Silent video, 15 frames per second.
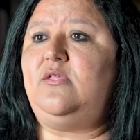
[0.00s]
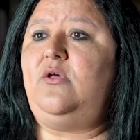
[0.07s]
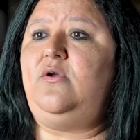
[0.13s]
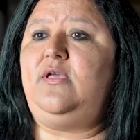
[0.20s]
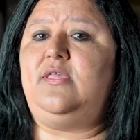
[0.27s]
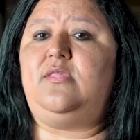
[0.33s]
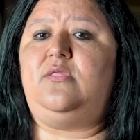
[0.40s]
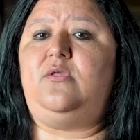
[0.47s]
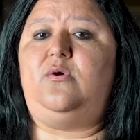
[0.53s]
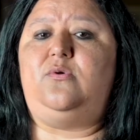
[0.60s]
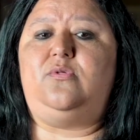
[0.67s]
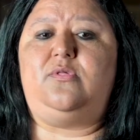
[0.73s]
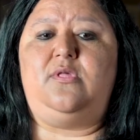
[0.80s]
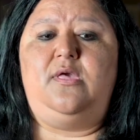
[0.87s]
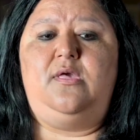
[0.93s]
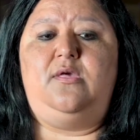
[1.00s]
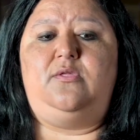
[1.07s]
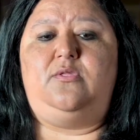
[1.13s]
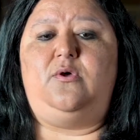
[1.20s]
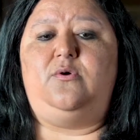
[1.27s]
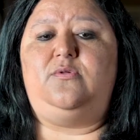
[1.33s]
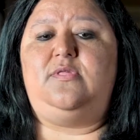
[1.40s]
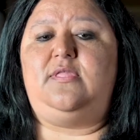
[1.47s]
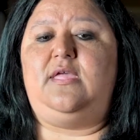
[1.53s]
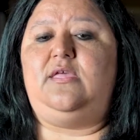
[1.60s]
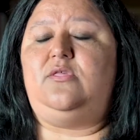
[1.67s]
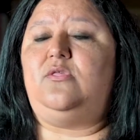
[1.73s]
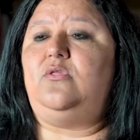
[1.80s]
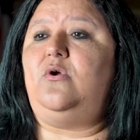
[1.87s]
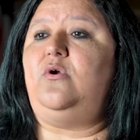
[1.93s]
long as those
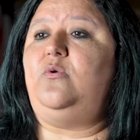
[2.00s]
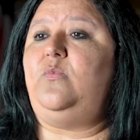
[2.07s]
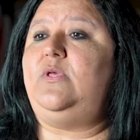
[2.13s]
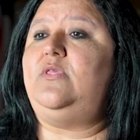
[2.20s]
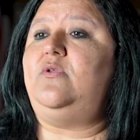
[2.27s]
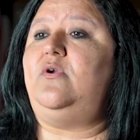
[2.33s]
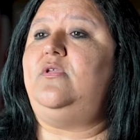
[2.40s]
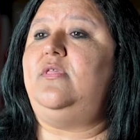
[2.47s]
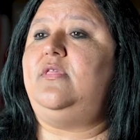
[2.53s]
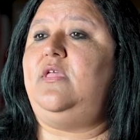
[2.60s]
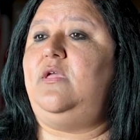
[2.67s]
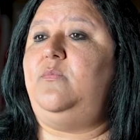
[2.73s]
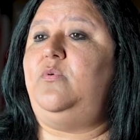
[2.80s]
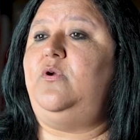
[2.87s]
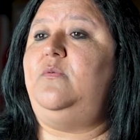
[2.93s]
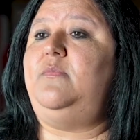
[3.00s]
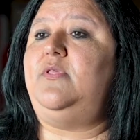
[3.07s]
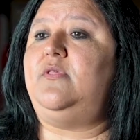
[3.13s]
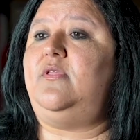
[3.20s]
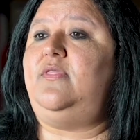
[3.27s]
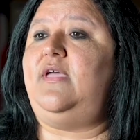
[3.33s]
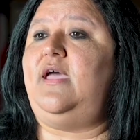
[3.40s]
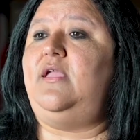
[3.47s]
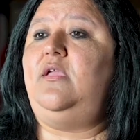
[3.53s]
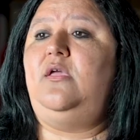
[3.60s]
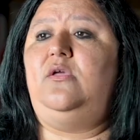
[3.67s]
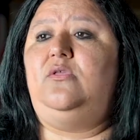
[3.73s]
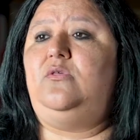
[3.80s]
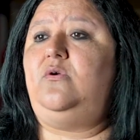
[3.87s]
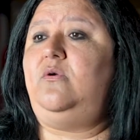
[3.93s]
things we start to see improvements on that,
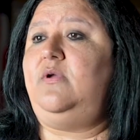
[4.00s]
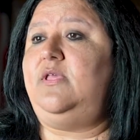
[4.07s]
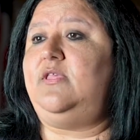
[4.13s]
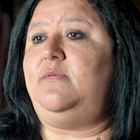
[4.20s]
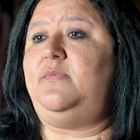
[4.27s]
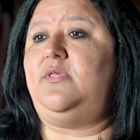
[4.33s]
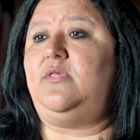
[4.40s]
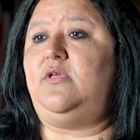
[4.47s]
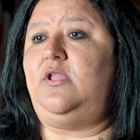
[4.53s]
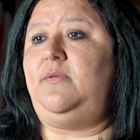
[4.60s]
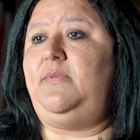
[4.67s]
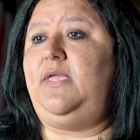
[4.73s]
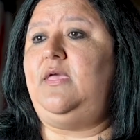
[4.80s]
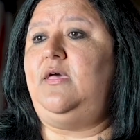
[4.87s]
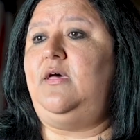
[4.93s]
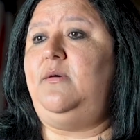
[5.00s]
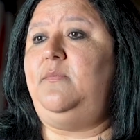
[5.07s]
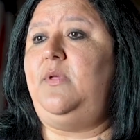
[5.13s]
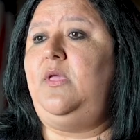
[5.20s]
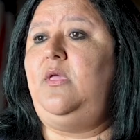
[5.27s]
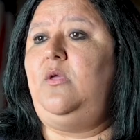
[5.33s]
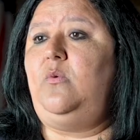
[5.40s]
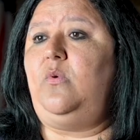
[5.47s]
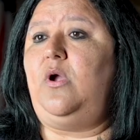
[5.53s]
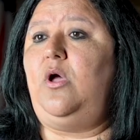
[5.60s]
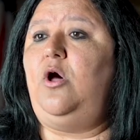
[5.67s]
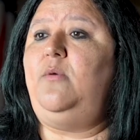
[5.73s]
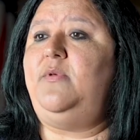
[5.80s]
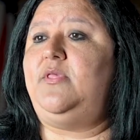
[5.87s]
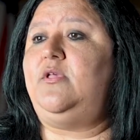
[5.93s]
tourism is going to become where
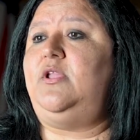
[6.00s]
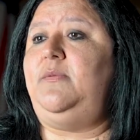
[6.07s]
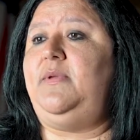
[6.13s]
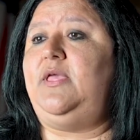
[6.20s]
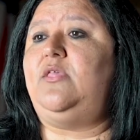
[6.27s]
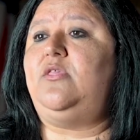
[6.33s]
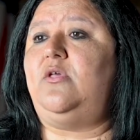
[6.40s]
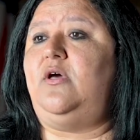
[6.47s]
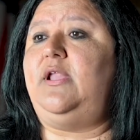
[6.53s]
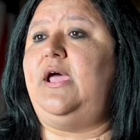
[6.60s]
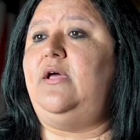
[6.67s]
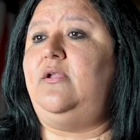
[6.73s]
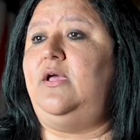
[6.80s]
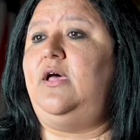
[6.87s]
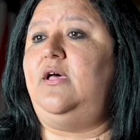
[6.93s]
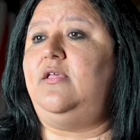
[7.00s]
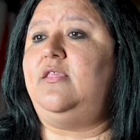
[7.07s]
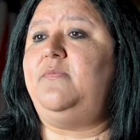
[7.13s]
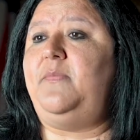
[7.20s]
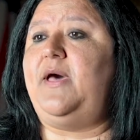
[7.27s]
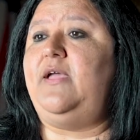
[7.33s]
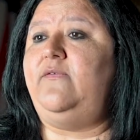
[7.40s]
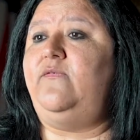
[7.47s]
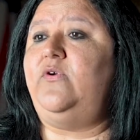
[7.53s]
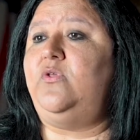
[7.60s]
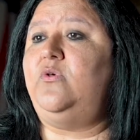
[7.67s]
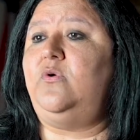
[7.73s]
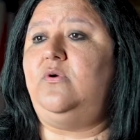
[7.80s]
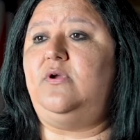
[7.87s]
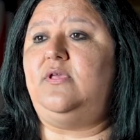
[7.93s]
home is going to be a sought out spot for
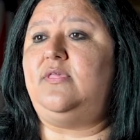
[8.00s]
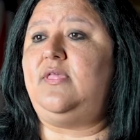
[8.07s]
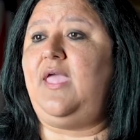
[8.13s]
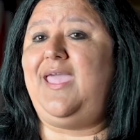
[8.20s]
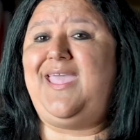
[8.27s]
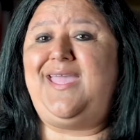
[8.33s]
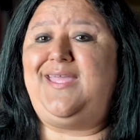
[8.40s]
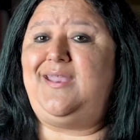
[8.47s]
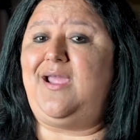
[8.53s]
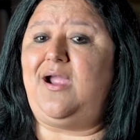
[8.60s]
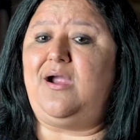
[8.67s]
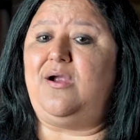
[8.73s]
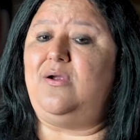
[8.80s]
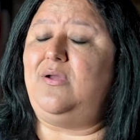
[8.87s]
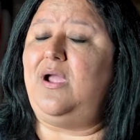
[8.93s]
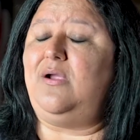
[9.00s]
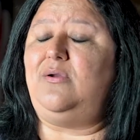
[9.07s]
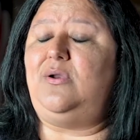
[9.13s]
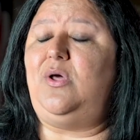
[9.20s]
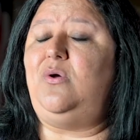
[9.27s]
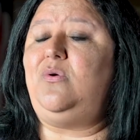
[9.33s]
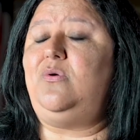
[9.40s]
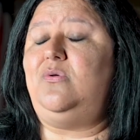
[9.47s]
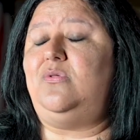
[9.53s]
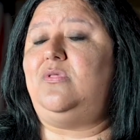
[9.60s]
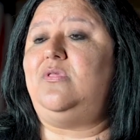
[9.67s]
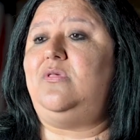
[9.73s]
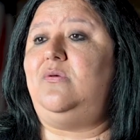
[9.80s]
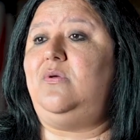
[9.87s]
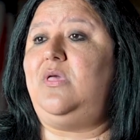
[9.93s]
tourists and our locals
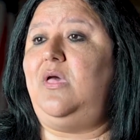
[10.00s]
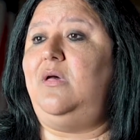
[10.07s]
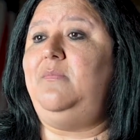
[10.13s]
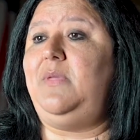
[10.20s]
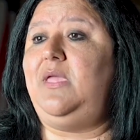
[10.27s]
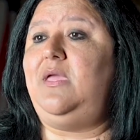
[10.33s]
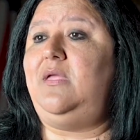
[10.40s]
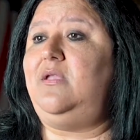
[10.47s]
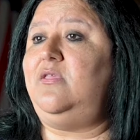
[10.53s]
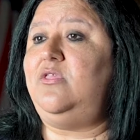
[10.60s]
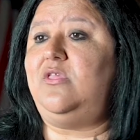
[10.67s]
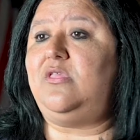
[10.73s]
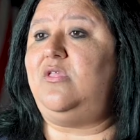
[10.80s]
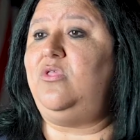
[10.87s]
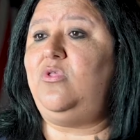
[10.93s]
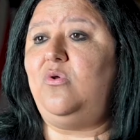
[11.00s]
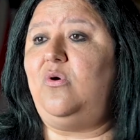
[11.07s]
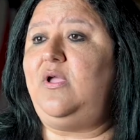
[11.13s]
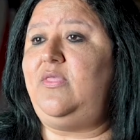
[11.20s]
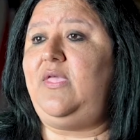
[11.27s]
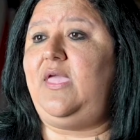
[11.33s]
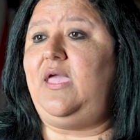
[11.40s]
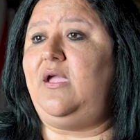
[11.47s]
to come in and just enjoy the